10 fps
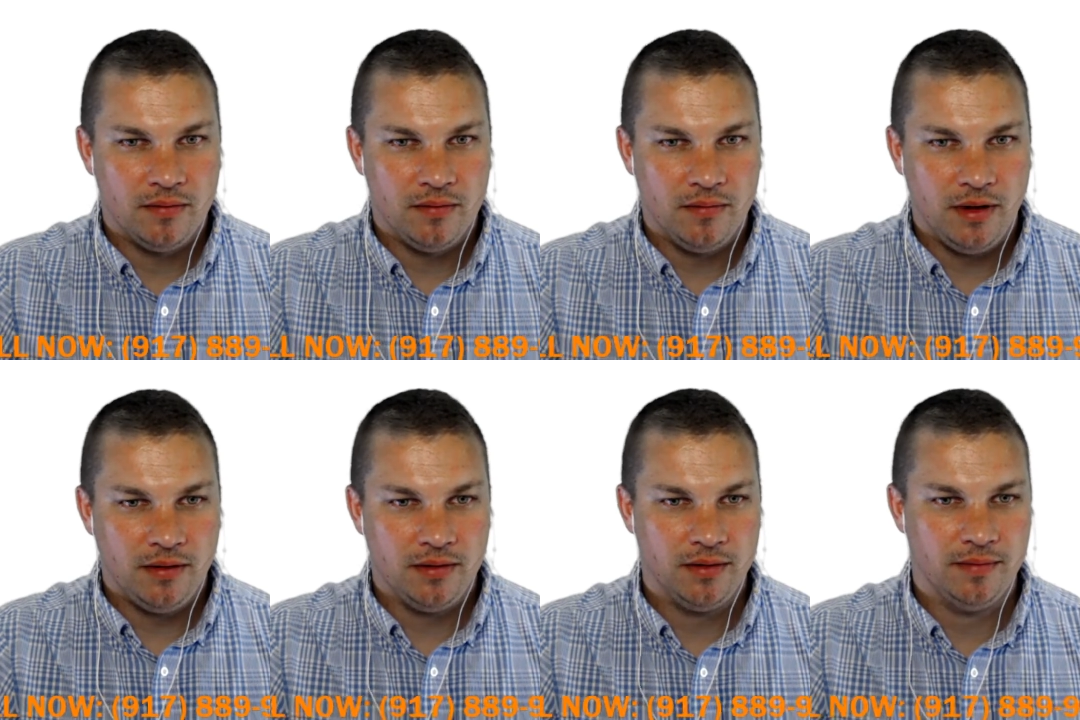
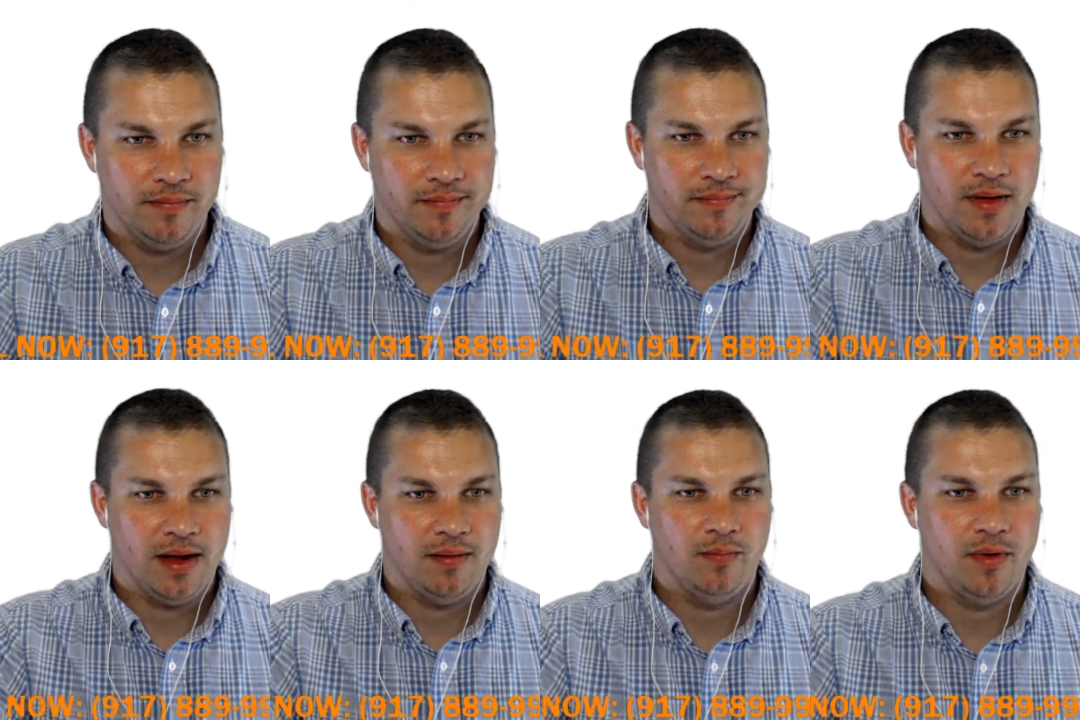Well,
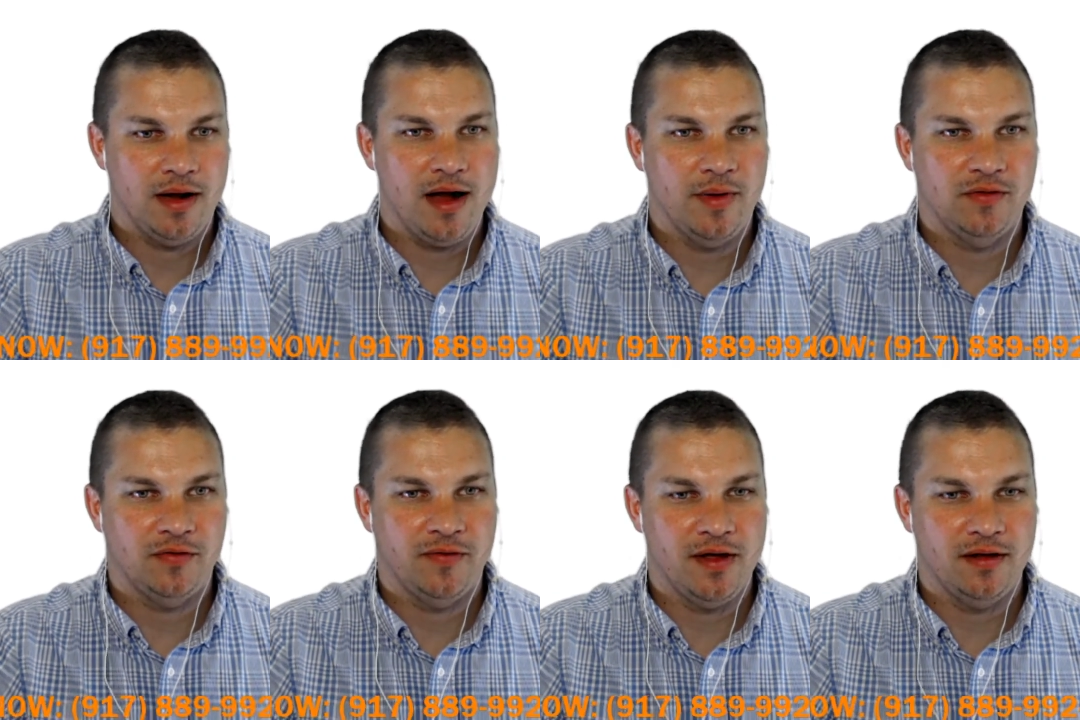my comments are
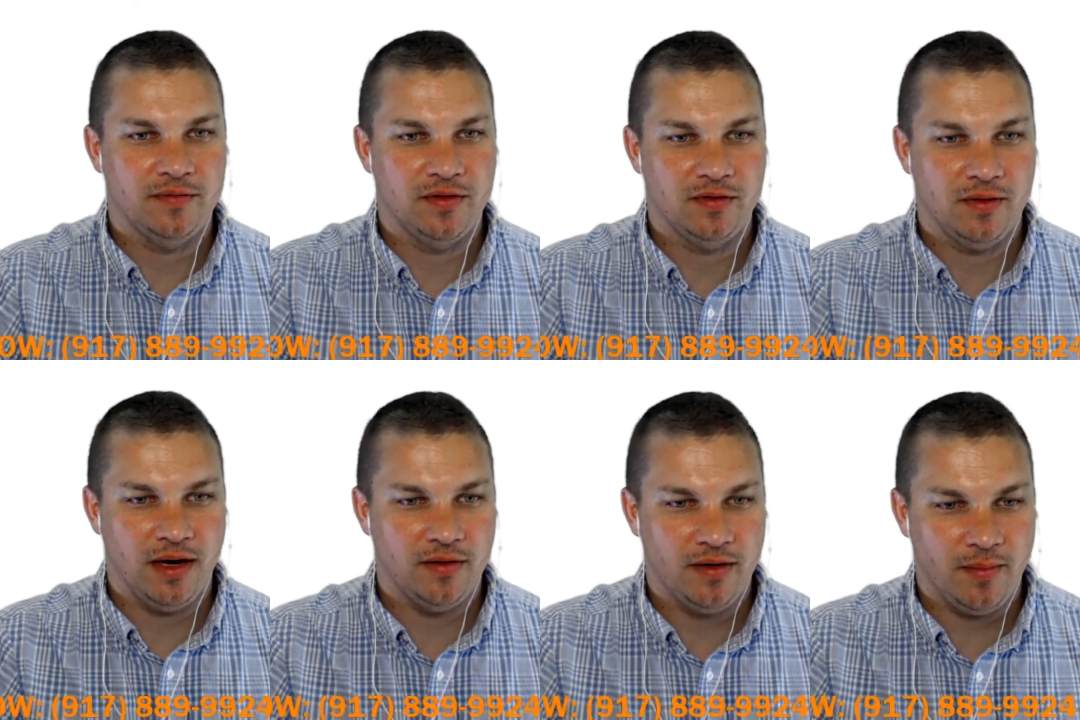falling off the
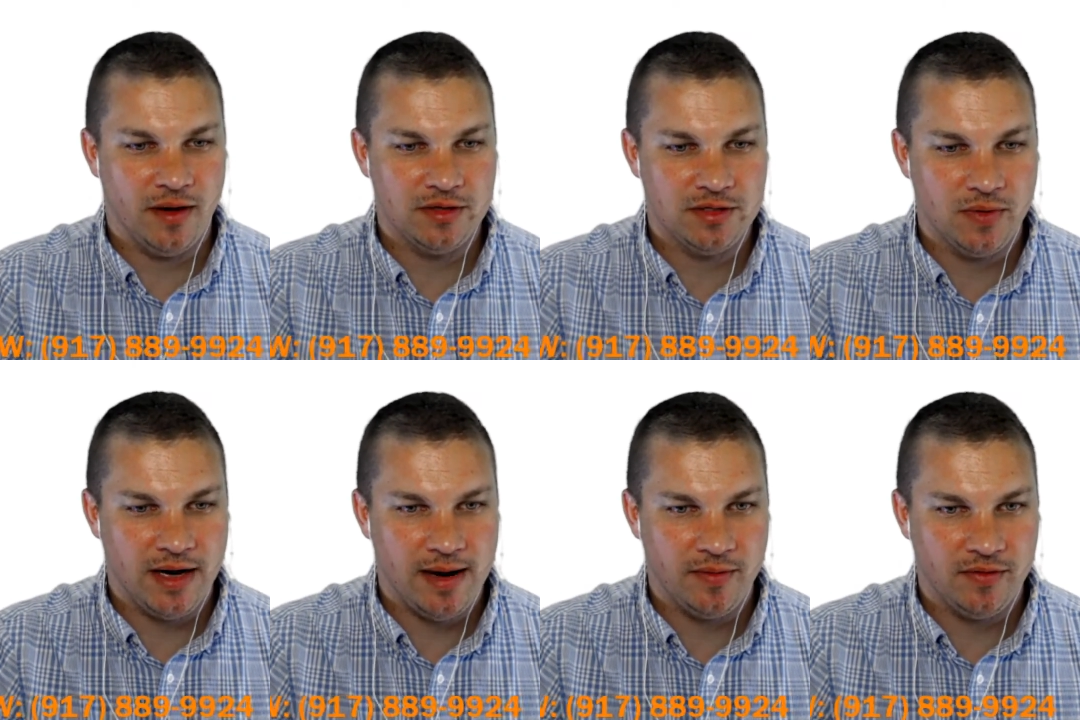screen, so I'm not sure what
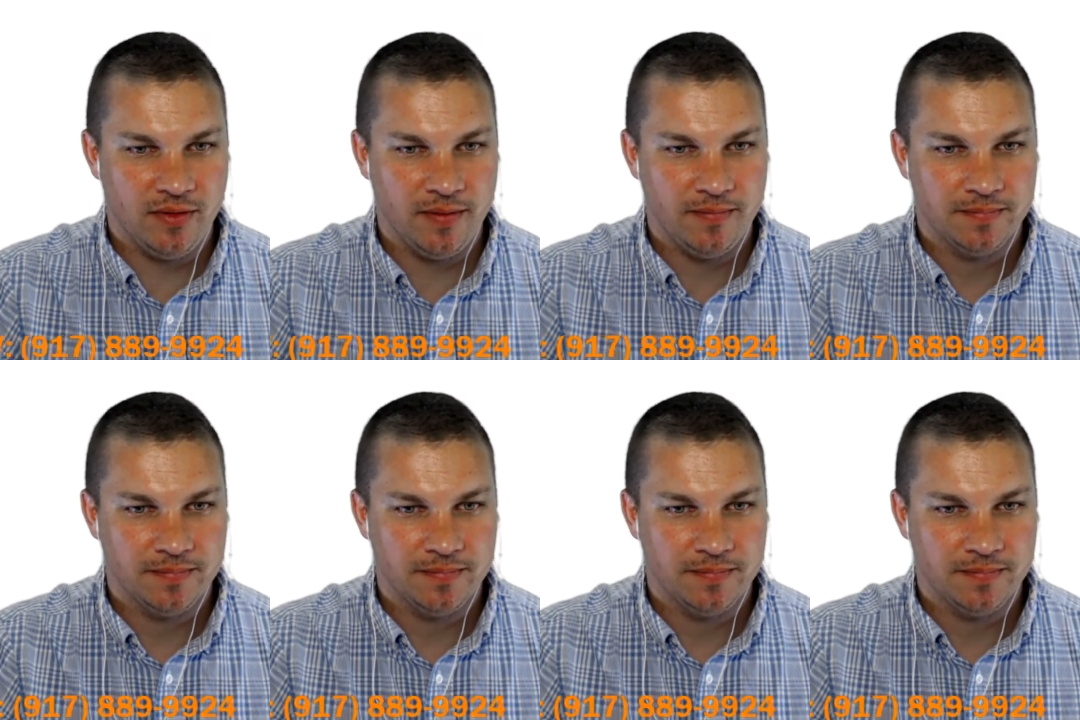happened to it.